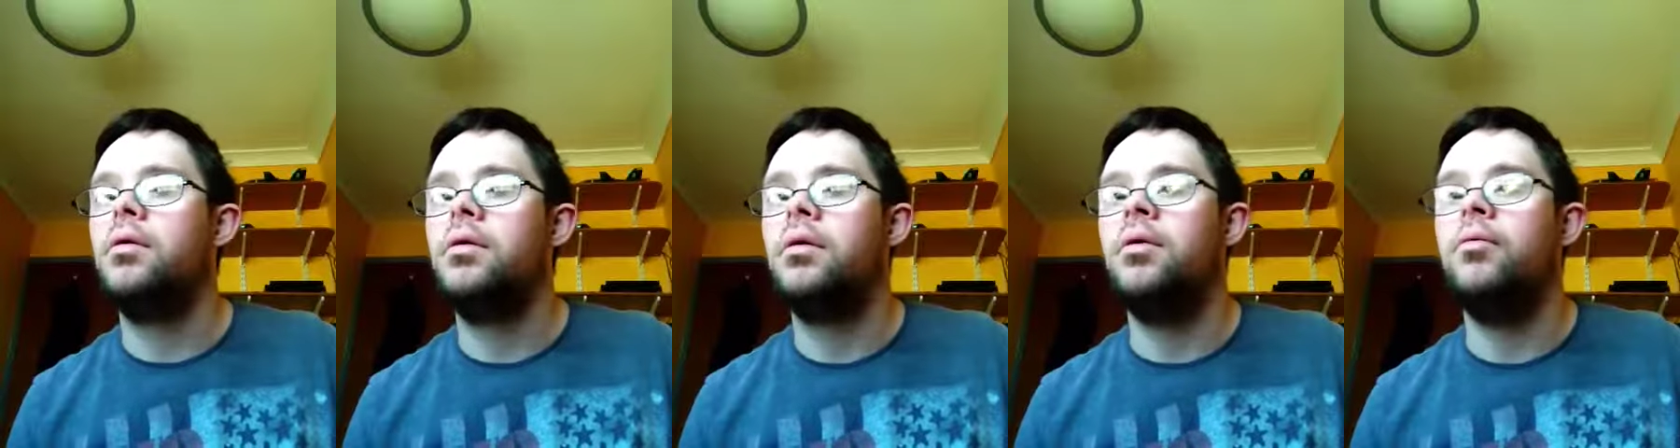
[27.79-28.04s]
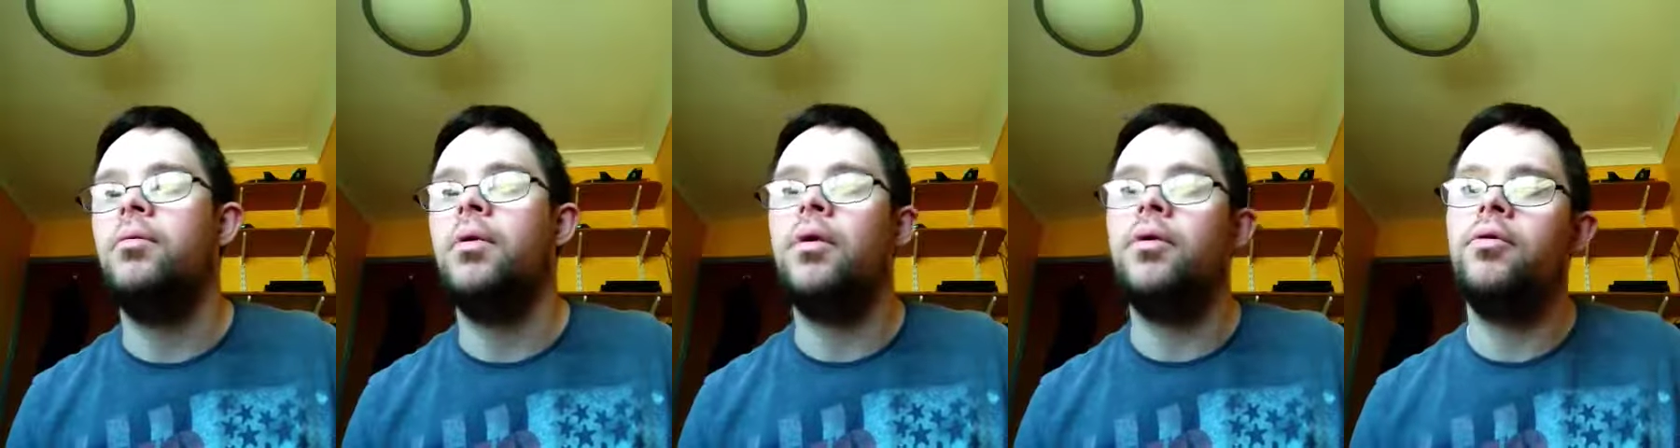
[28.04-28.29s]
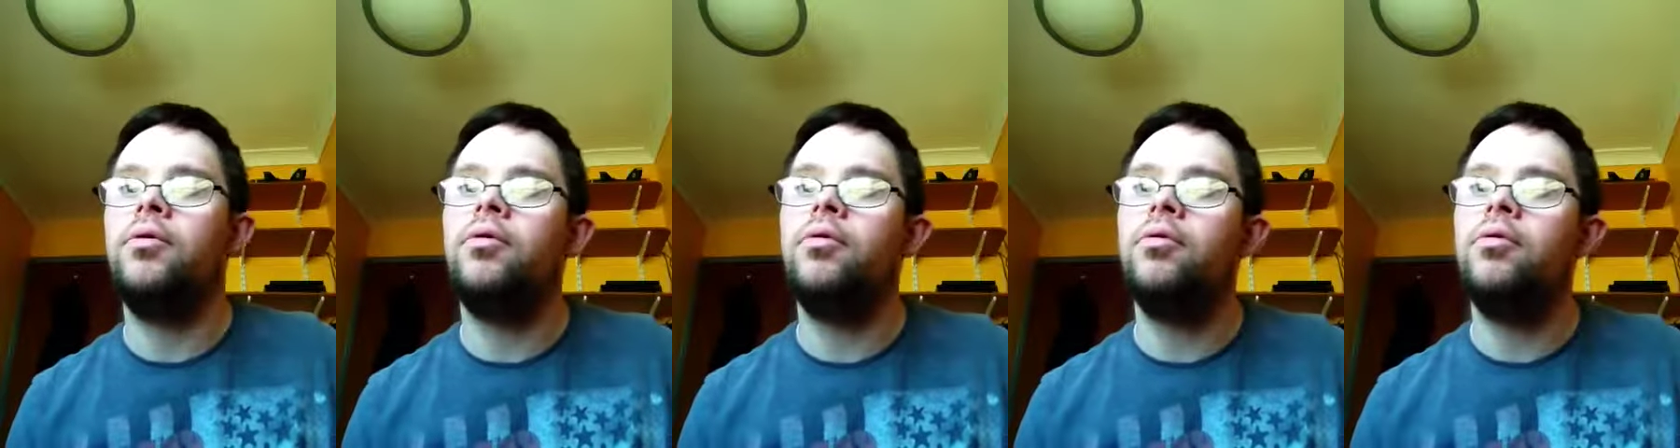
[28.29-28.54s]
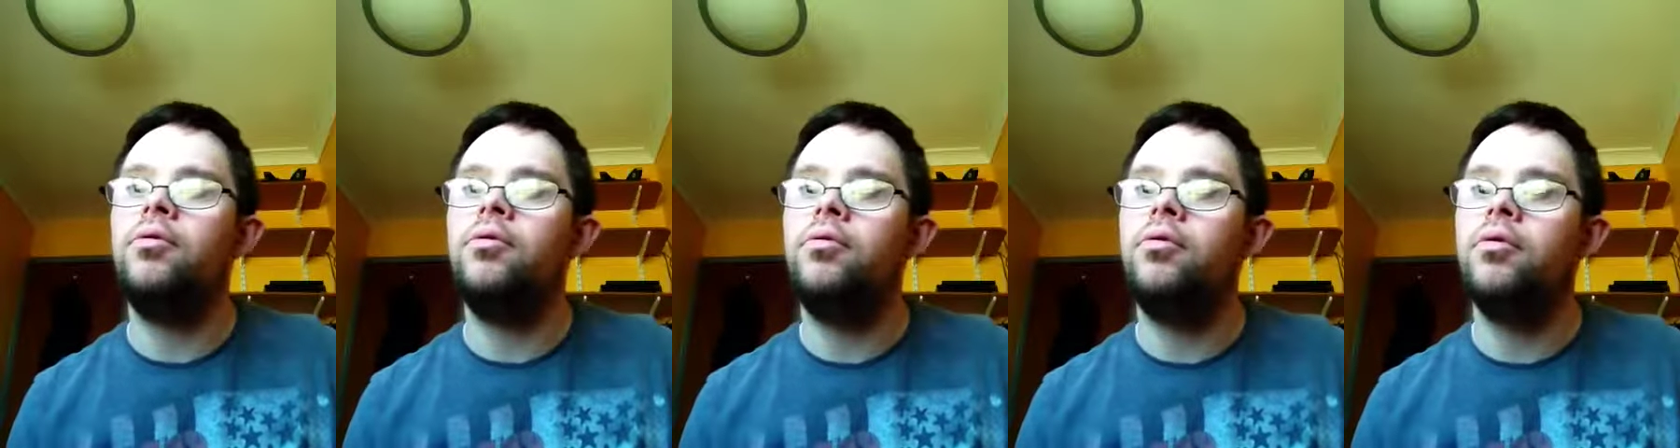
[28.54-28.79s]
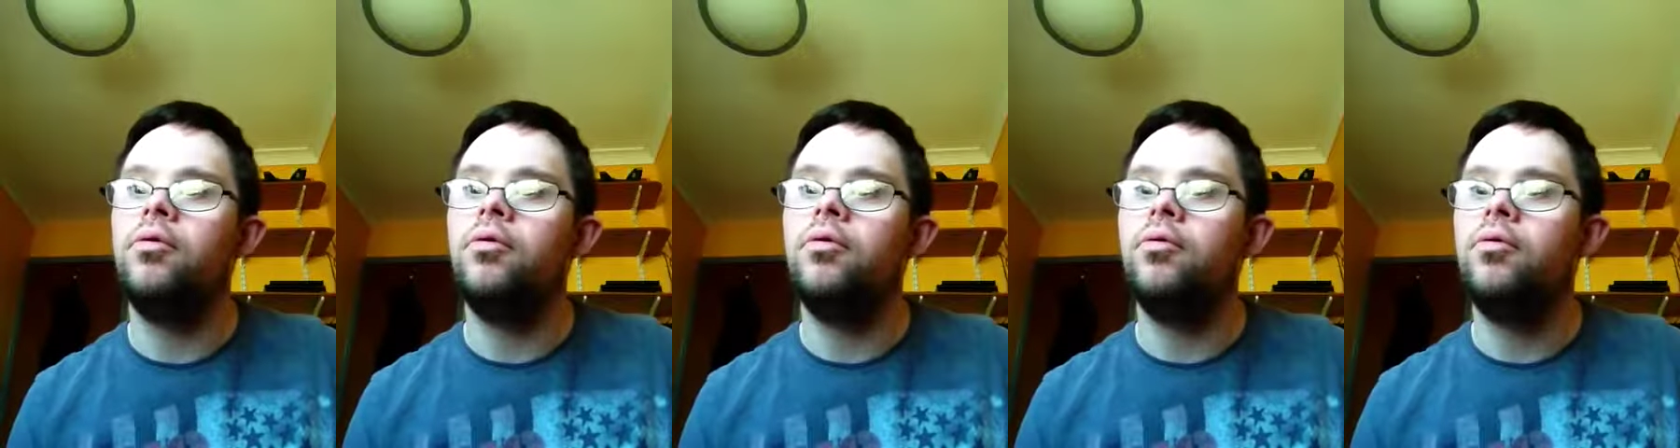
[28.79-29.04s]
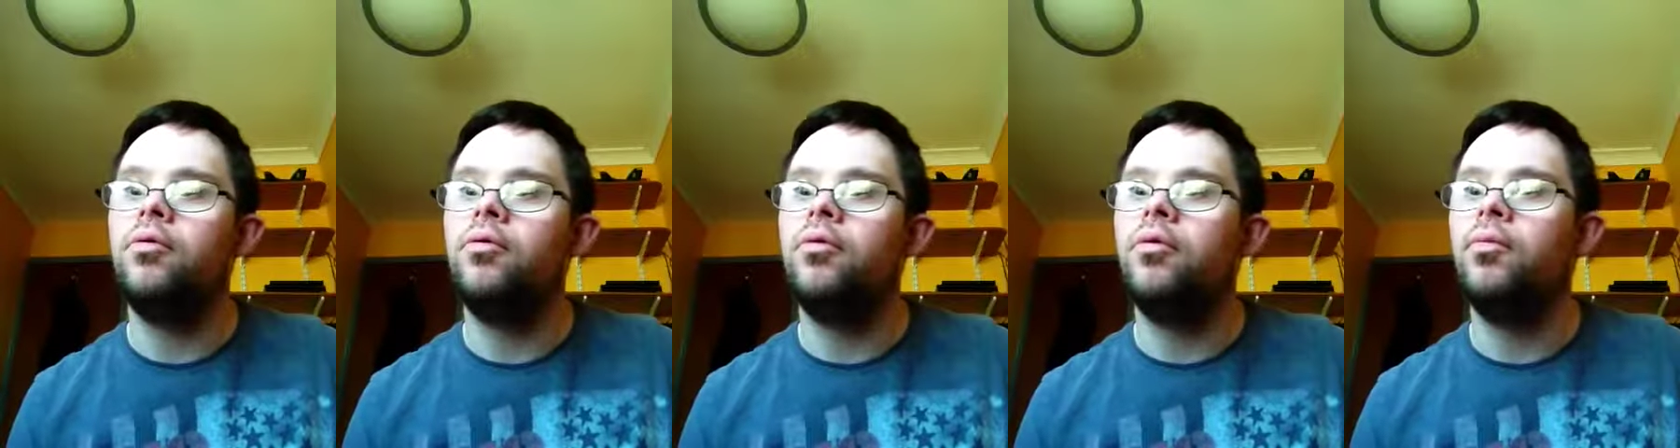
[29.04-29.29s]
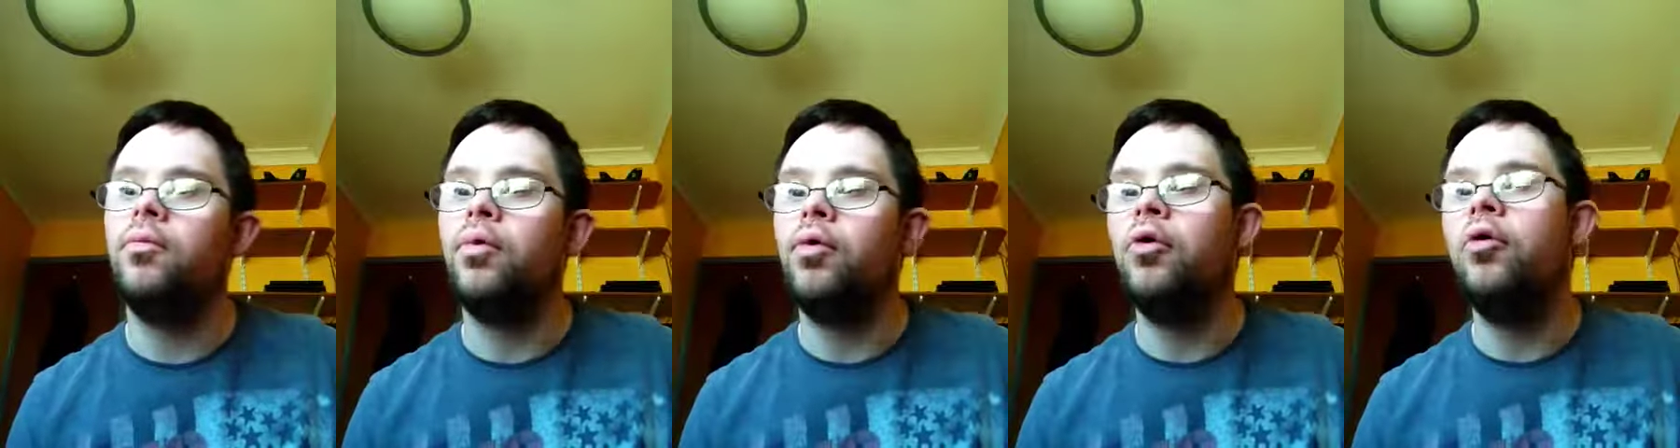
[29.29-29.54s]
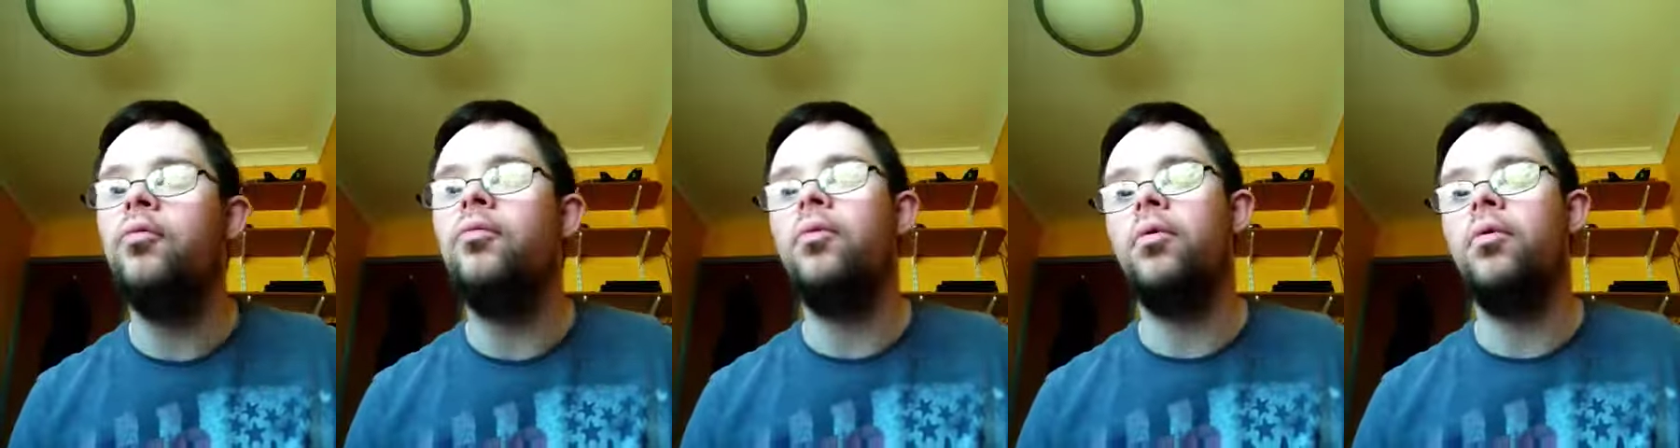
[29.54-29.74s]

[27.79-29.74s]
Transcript: To rescue poor